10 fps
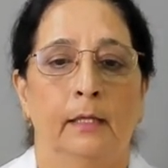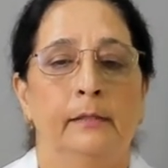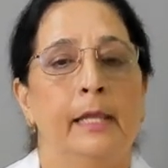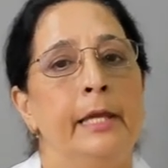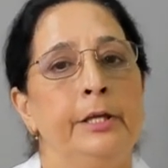
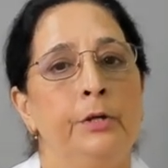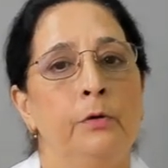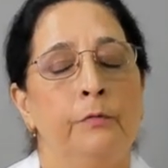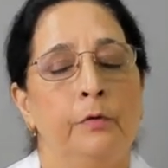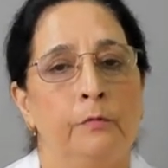Thank
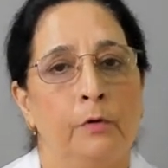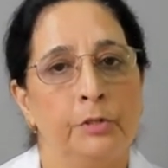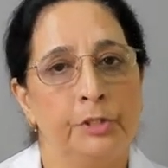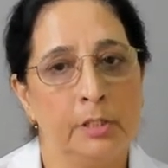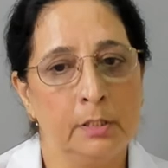you for
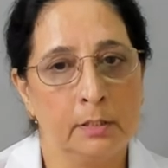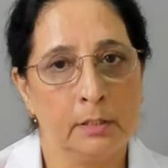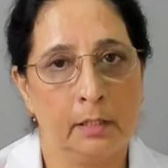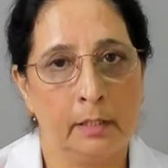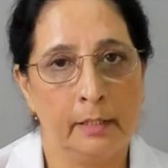watching
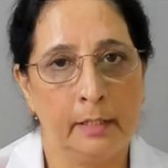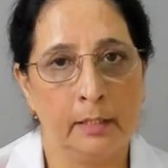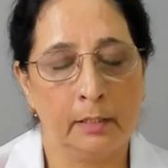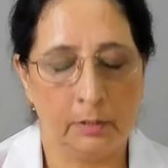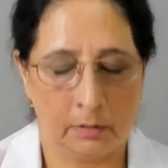
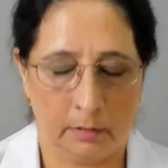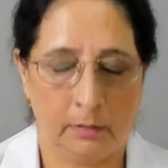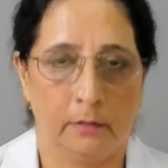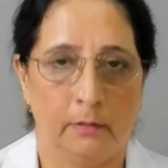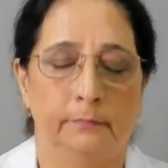
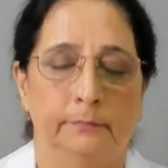sqadia.com.